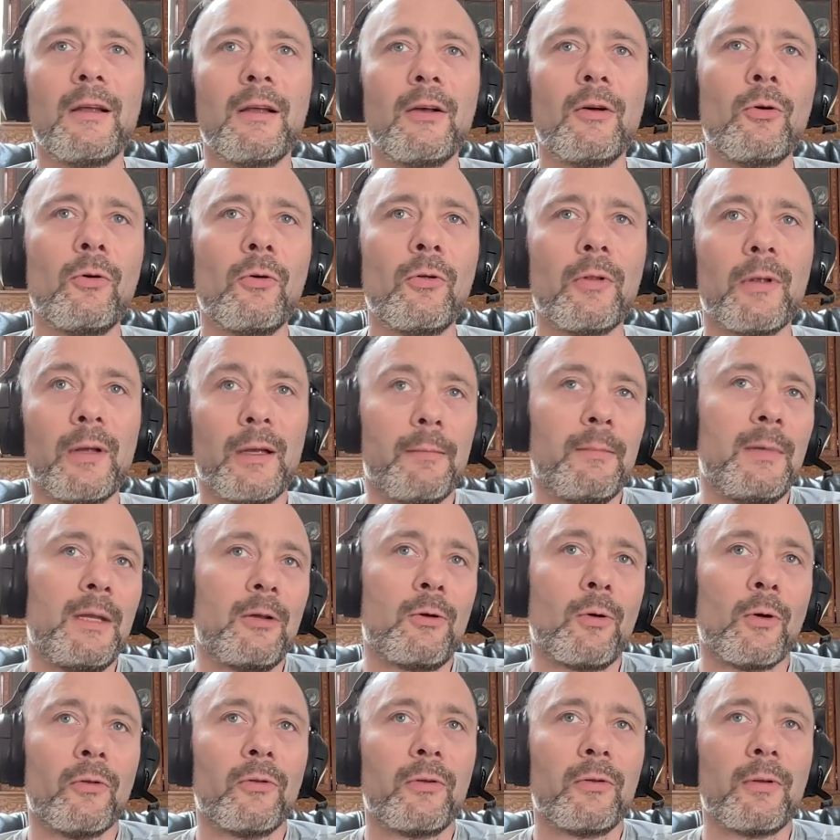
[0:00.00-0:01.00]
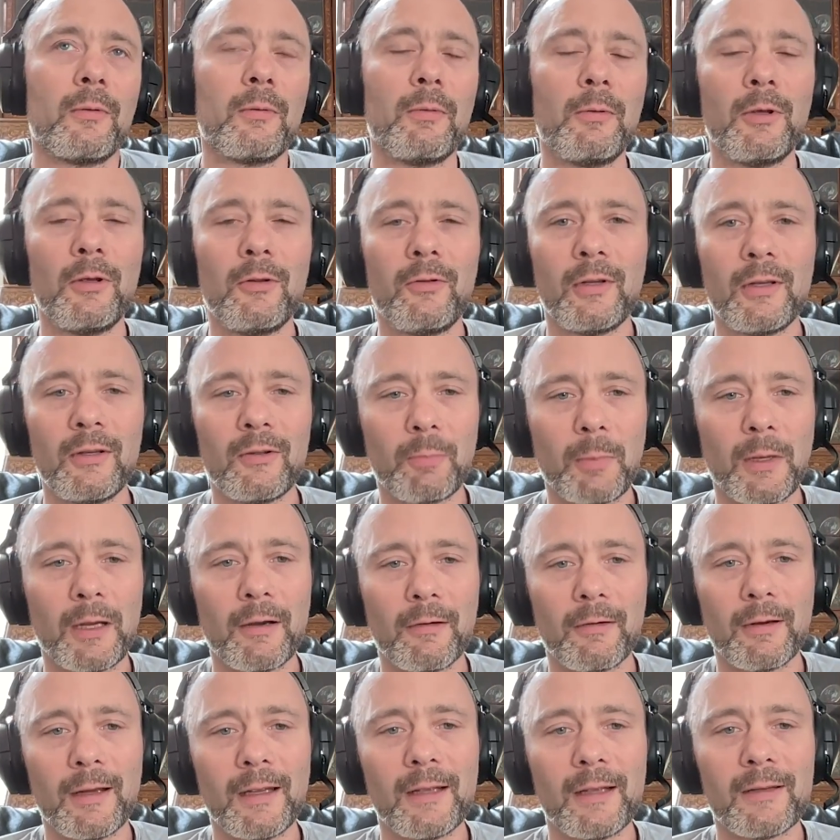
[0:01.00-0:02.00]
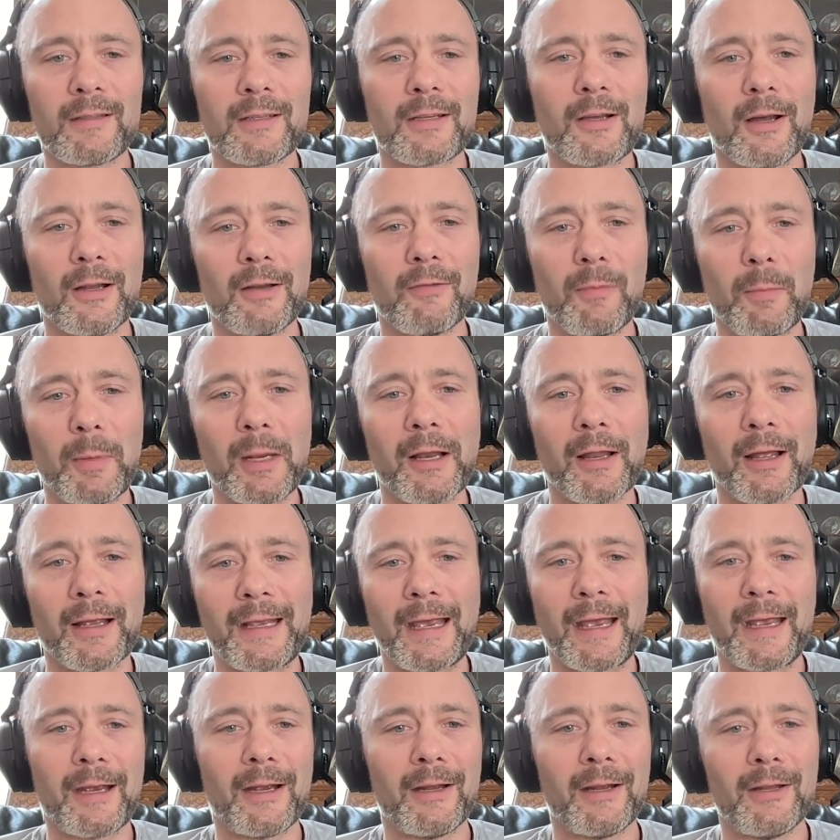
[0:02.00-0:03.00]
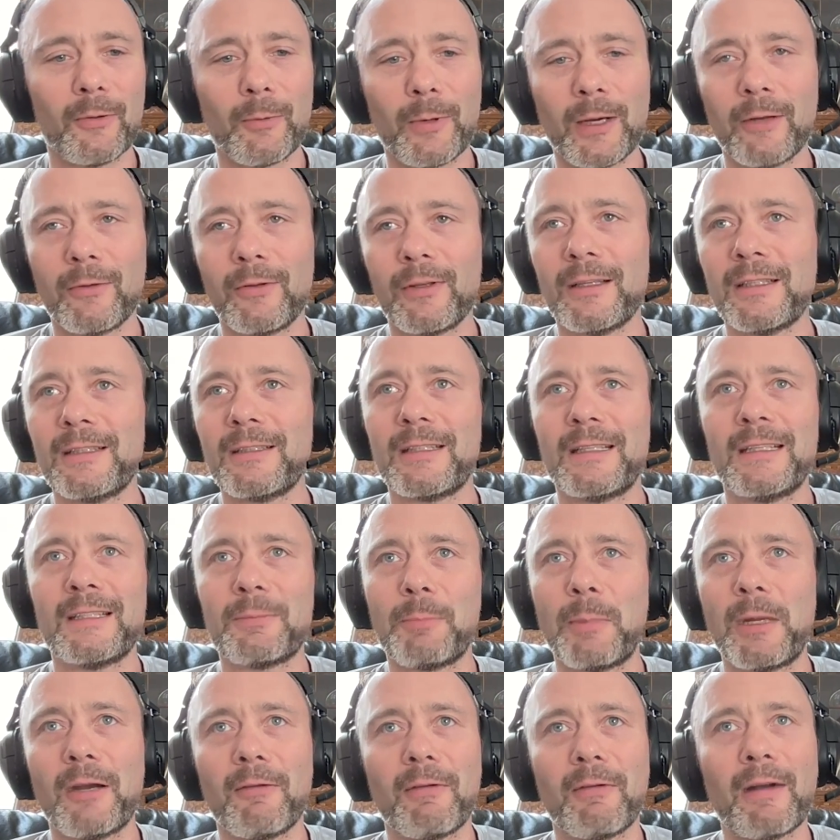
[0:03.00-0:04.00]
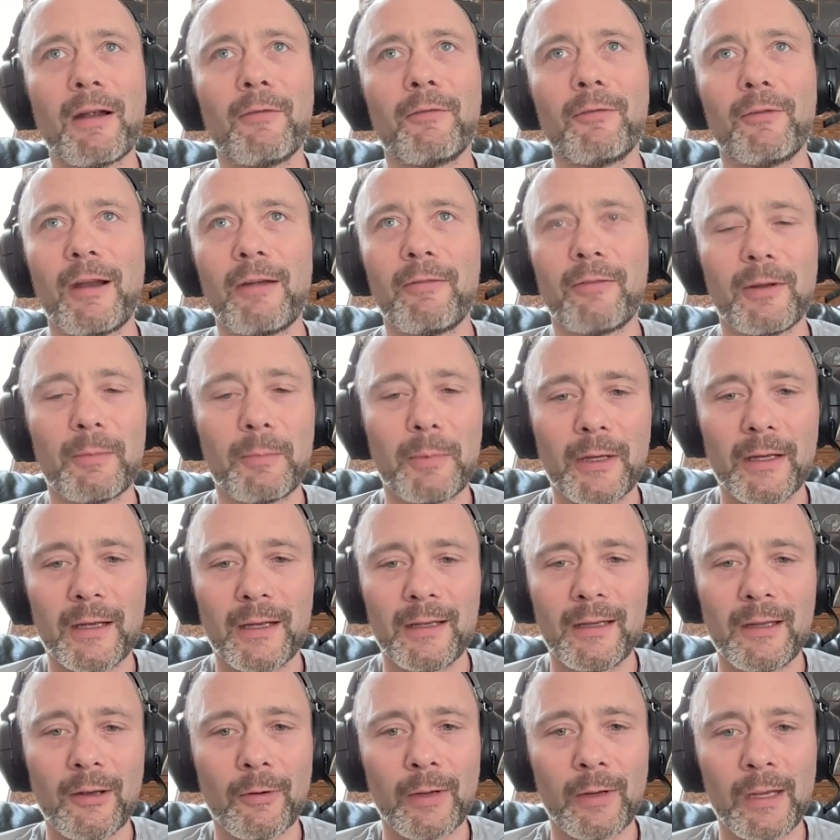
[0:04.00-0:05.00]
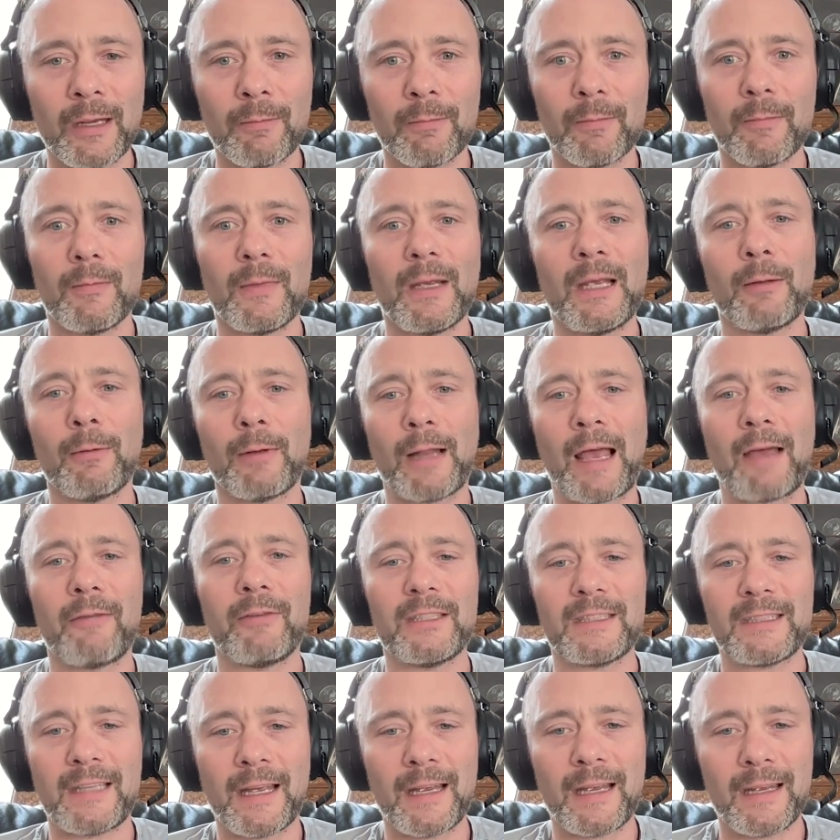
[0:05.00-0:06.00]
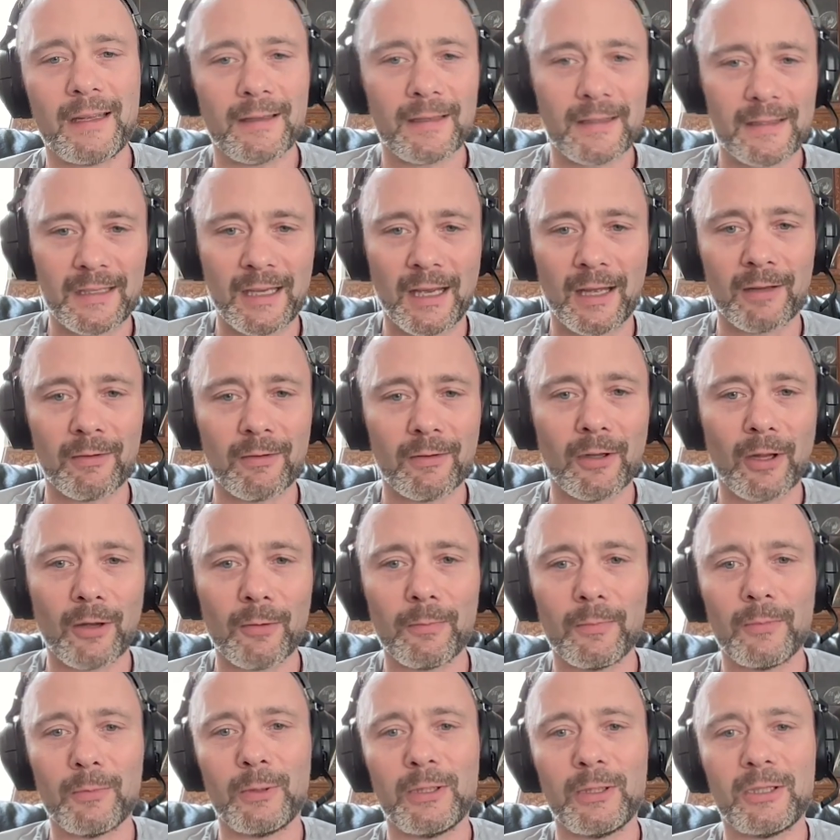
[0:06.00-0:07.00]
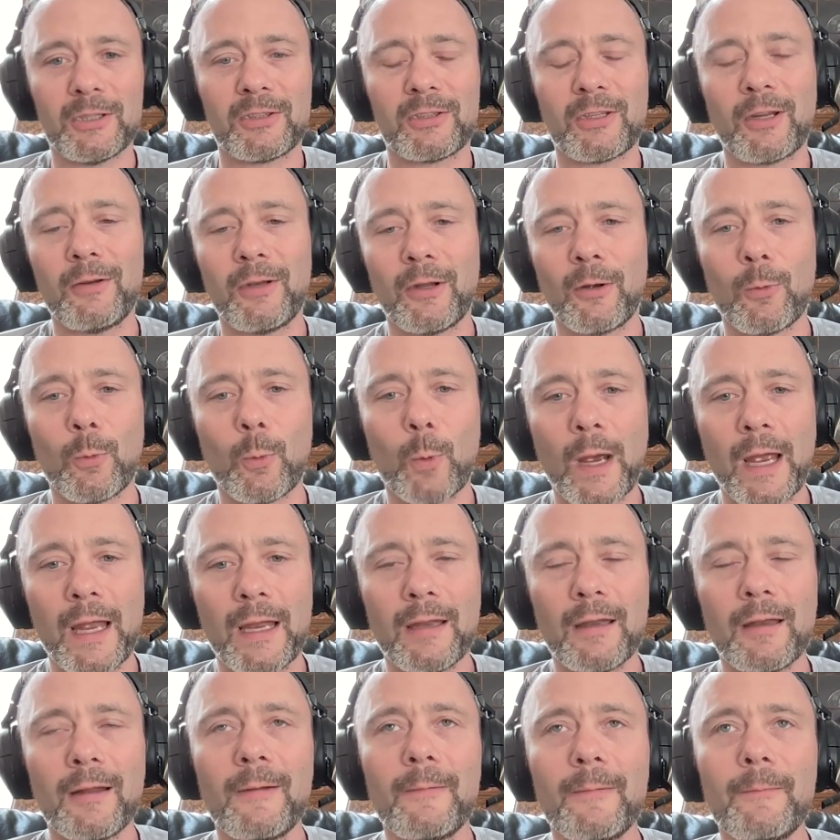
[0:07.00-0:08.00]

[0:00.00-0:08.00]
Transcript: I mean, quantum computing's been around. It's kind of a bit like AI in the world. It's been around forever, but it will have its day in the sun. We just don't know when.